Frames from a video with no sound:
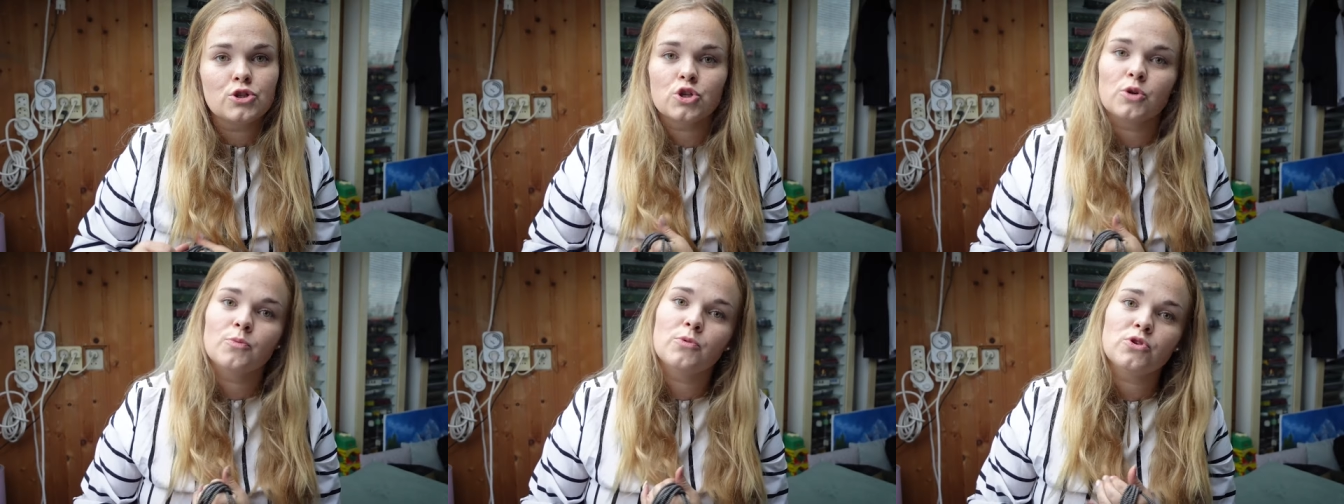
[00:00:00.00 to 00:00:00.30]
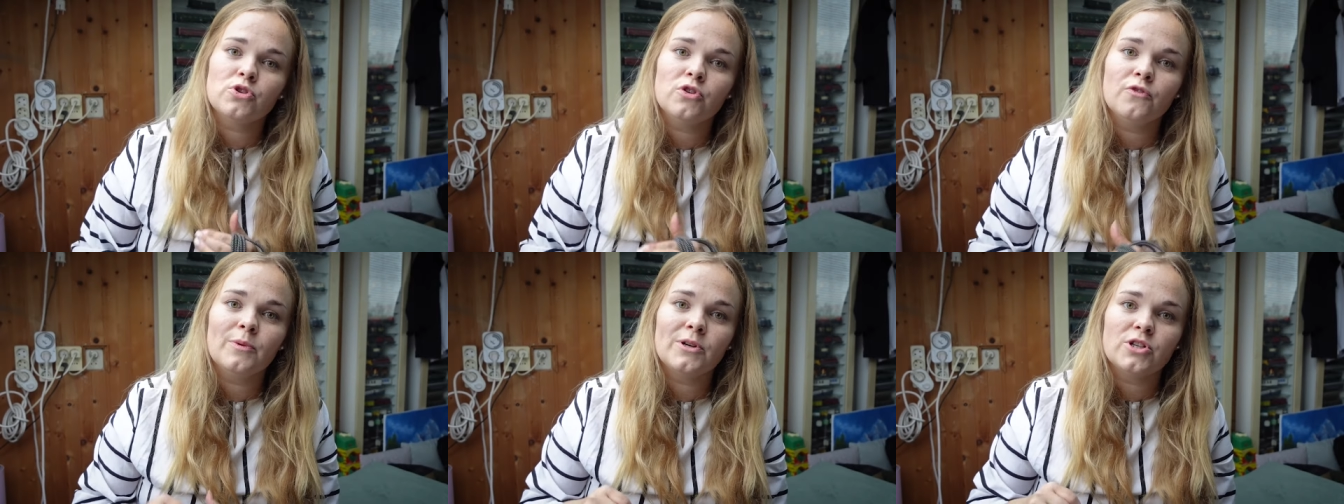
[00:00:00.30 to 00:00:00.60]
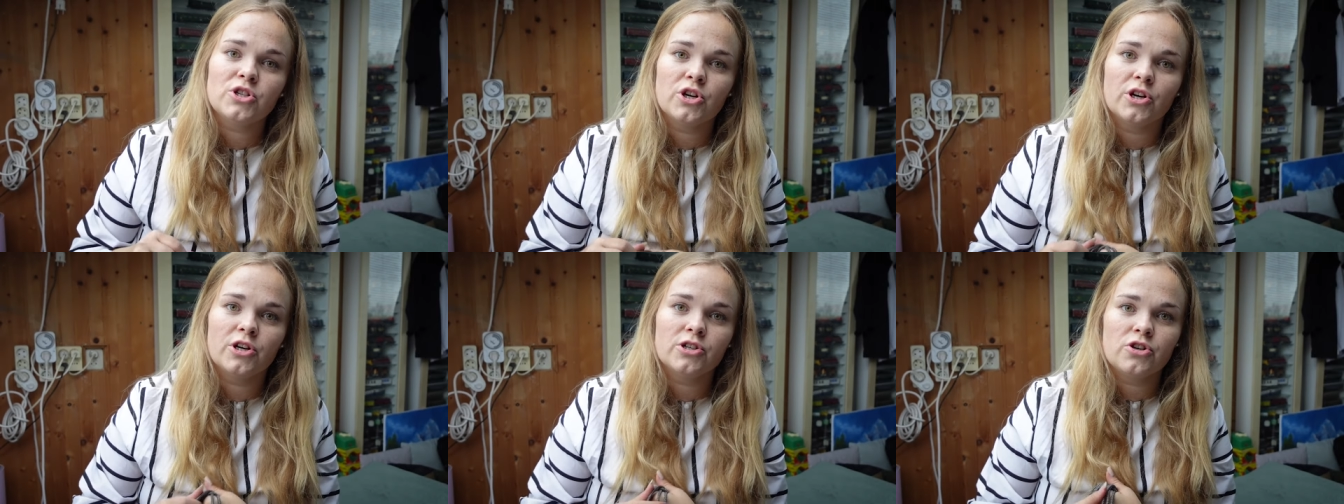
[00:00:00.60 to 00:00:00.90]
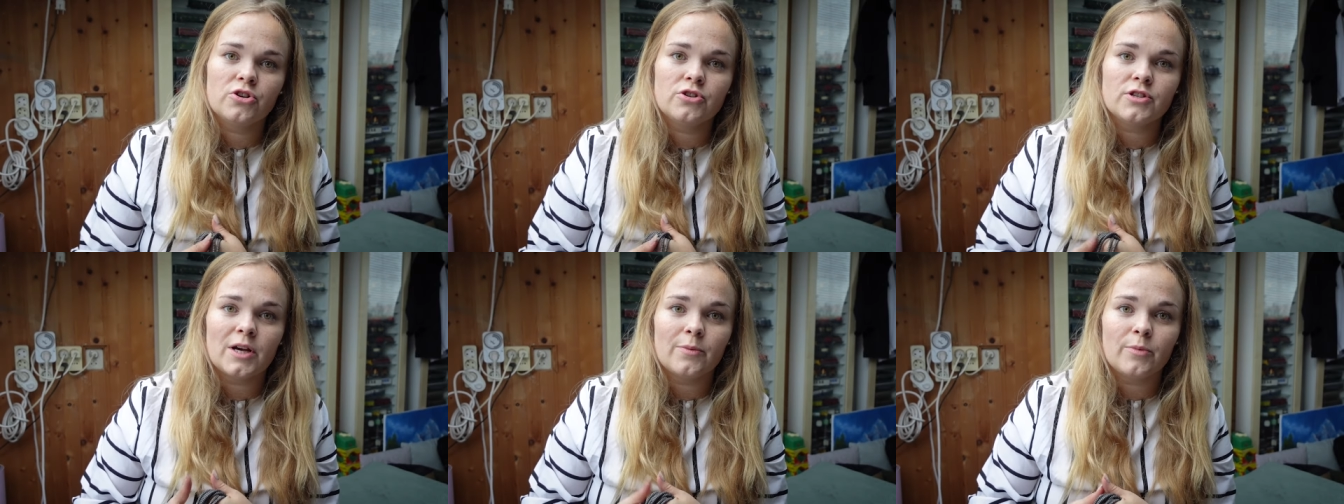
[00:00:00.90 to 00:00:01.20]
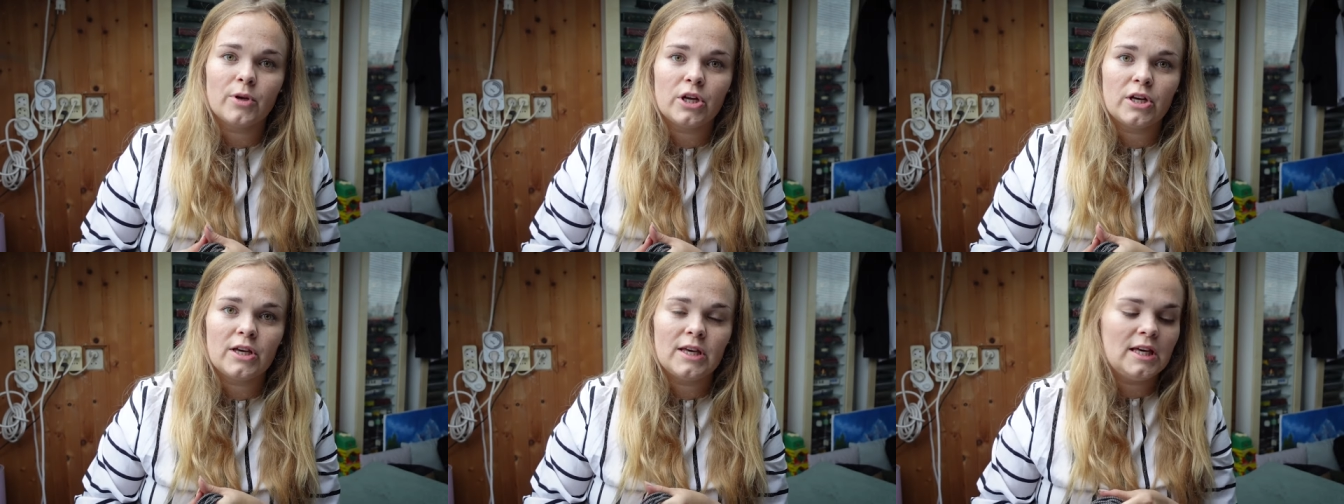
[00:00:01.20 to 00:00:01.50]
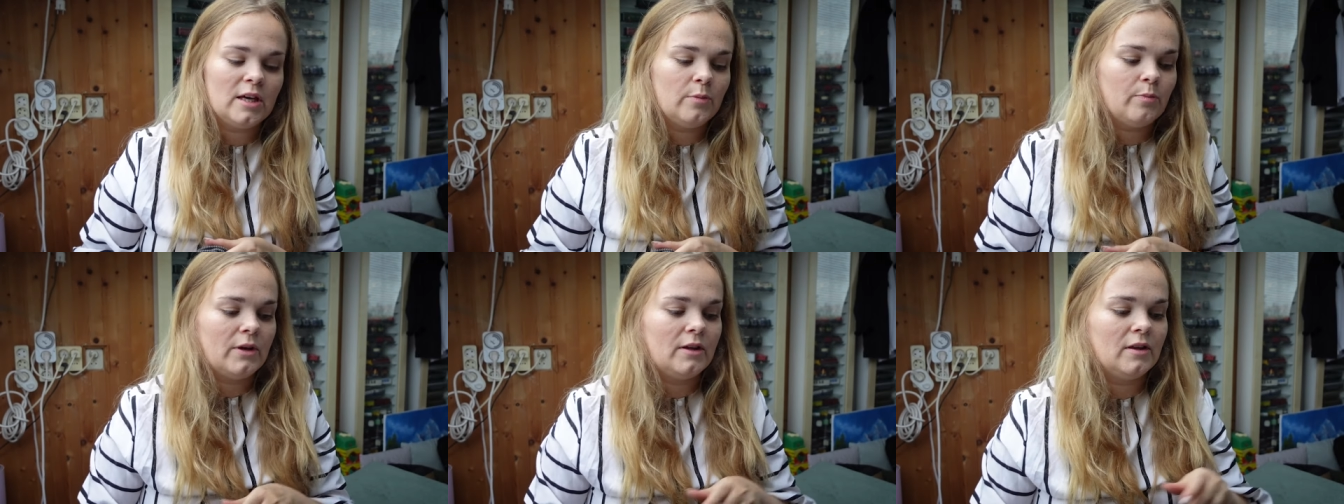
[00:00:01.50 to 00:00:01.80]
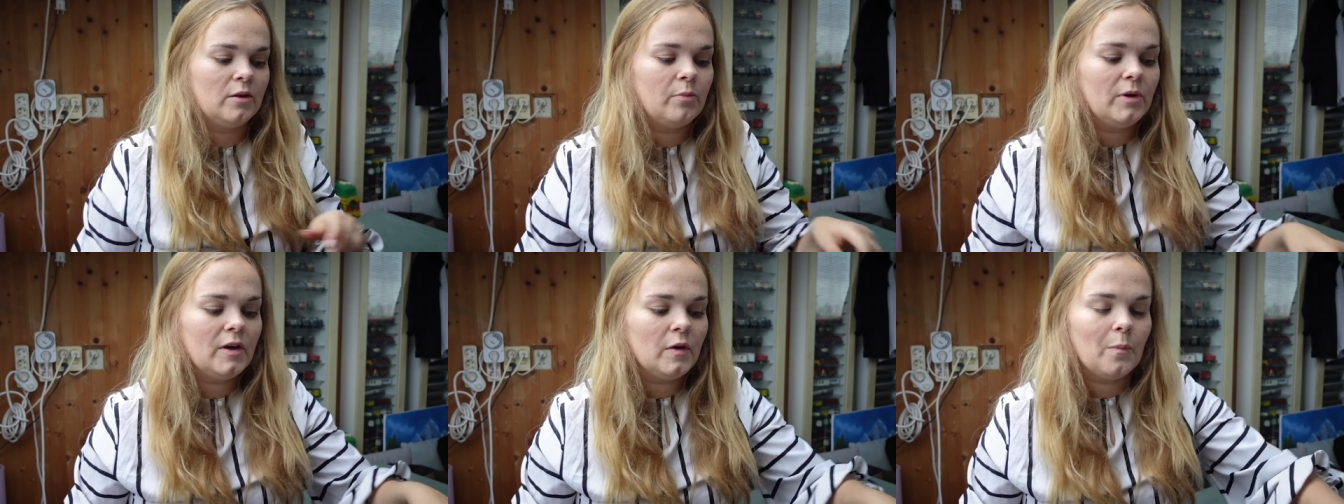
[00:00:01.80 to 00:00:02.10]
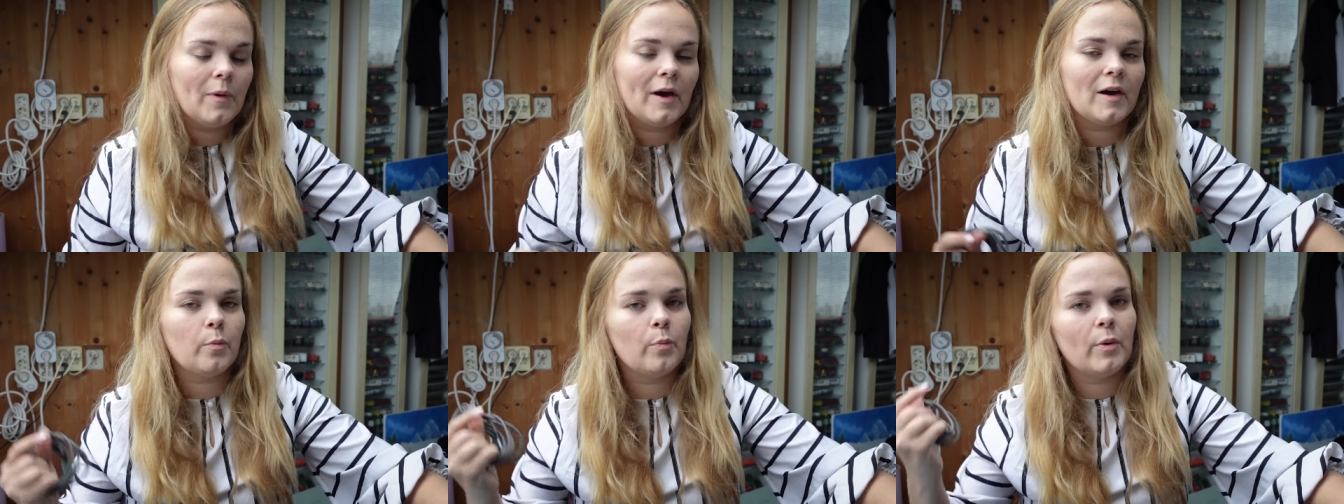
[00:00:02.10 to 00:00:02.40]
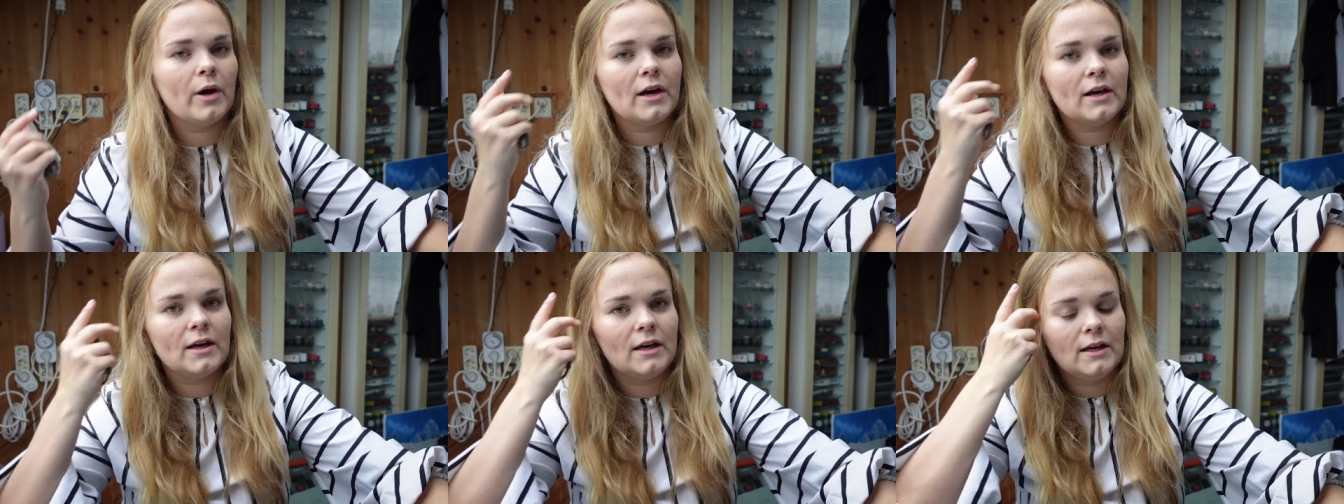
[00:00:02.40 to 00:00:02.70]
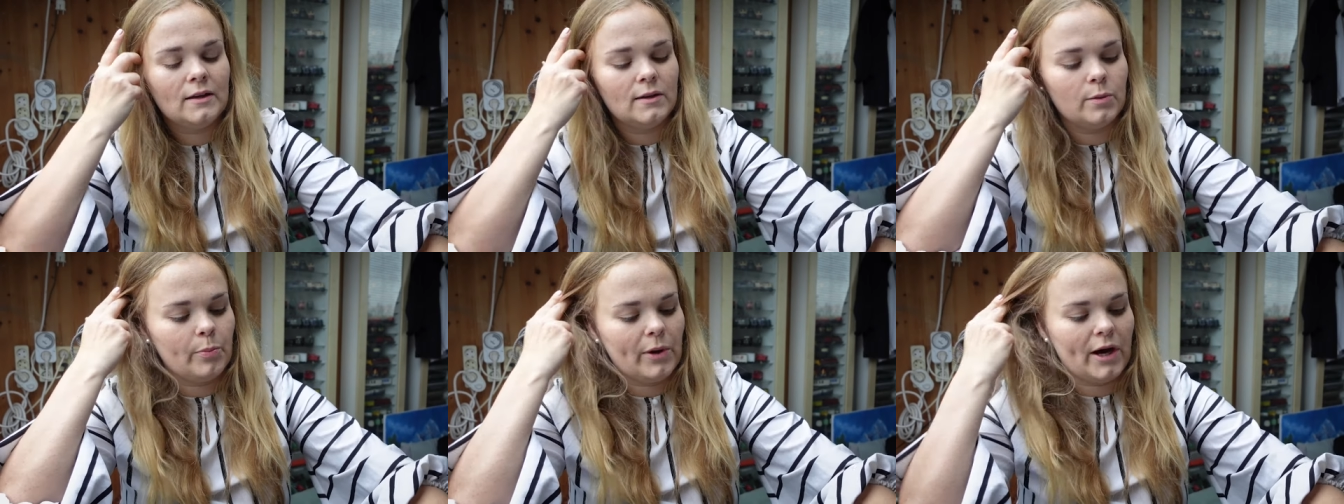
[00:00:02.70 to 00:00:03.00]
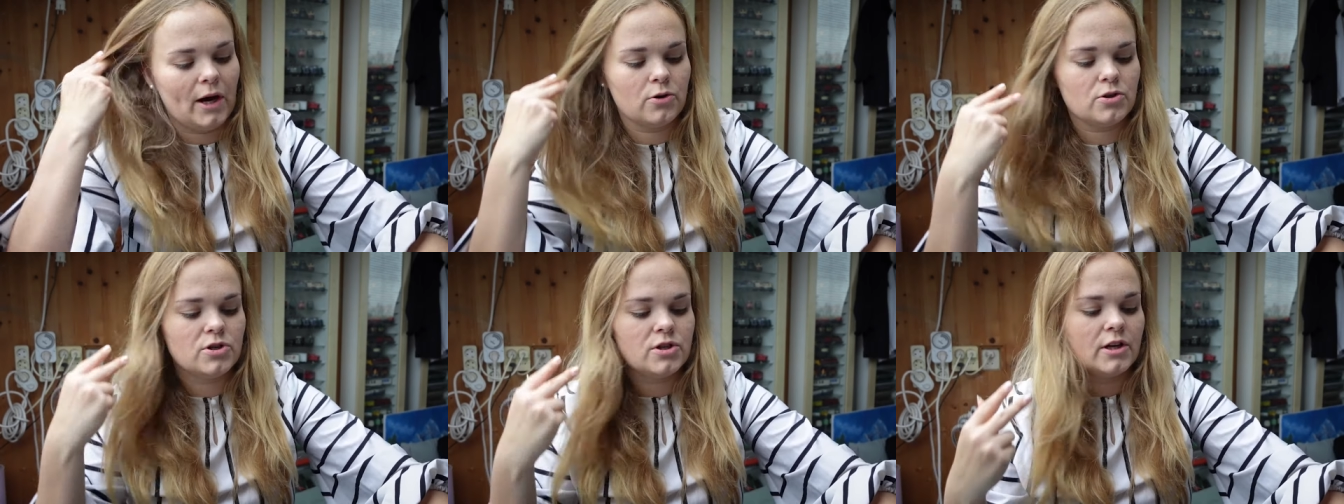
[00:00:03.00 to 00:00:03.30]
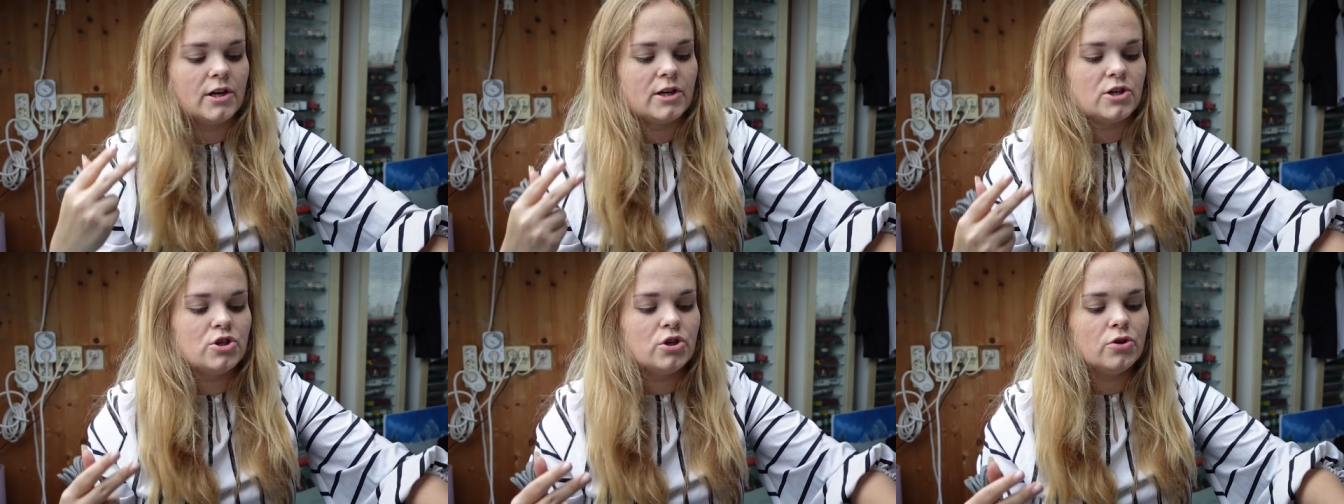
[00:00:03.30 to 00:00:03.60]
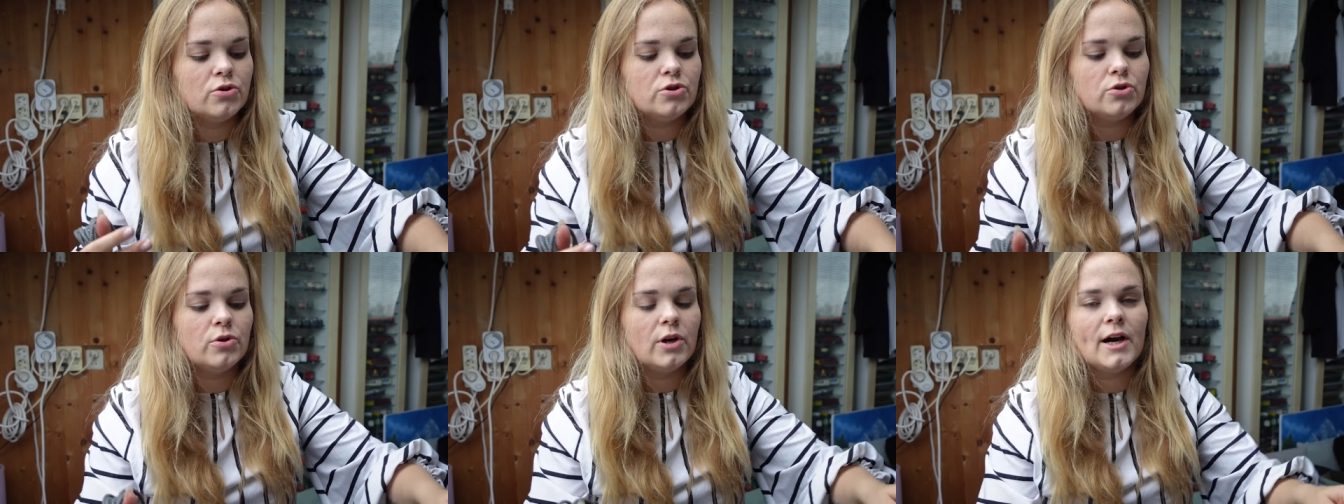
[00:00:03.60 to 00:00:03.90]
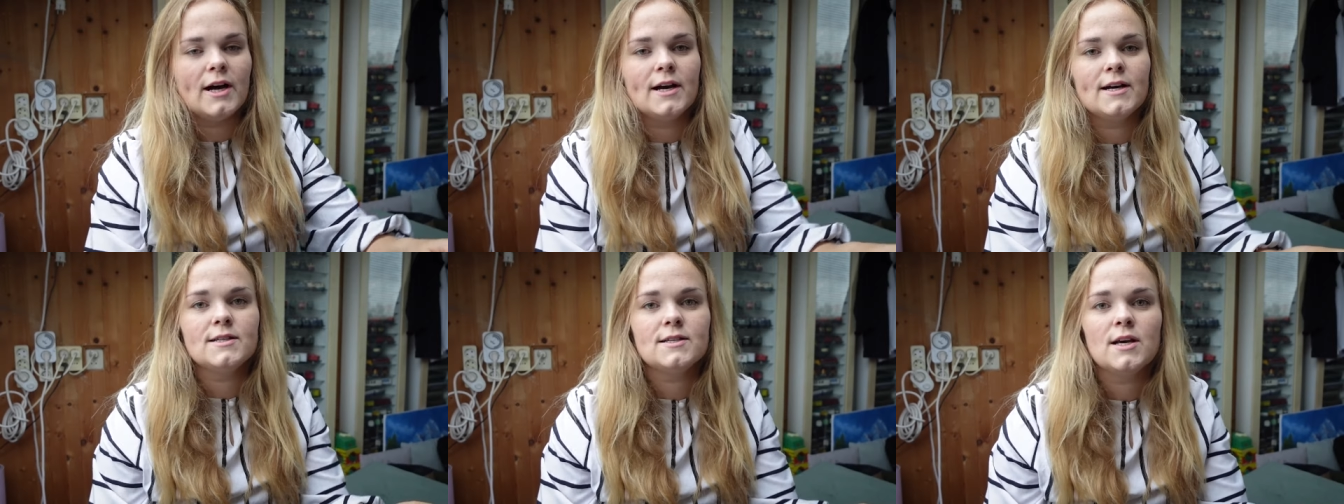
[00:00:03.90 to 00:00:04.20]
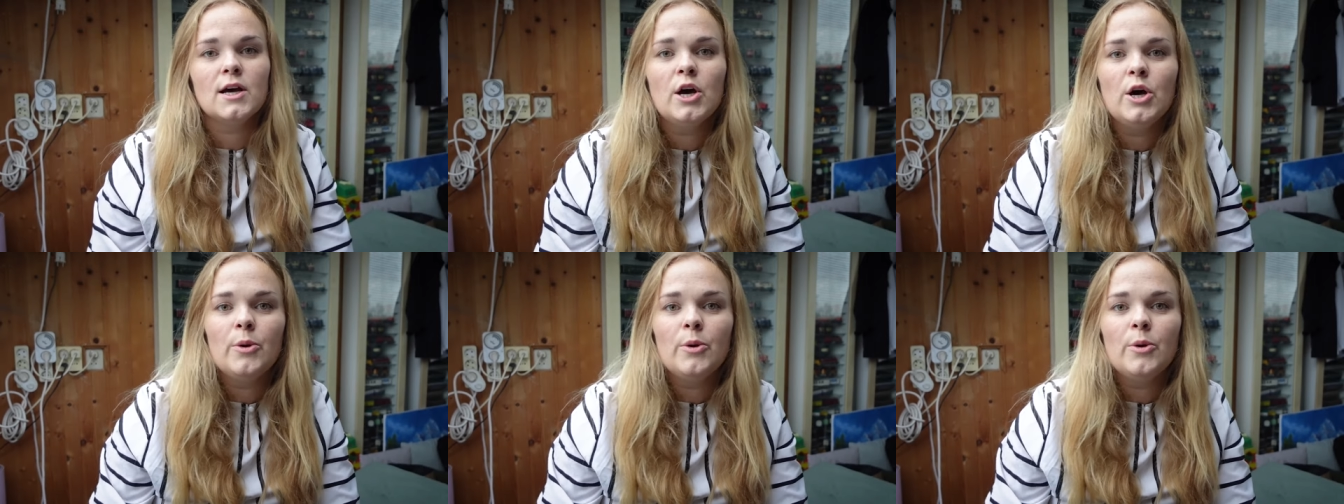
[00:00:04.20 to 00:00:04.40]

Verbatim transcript: So most of my chargers I'm gonna keep in the big backpack in the pouch that I showed you guys,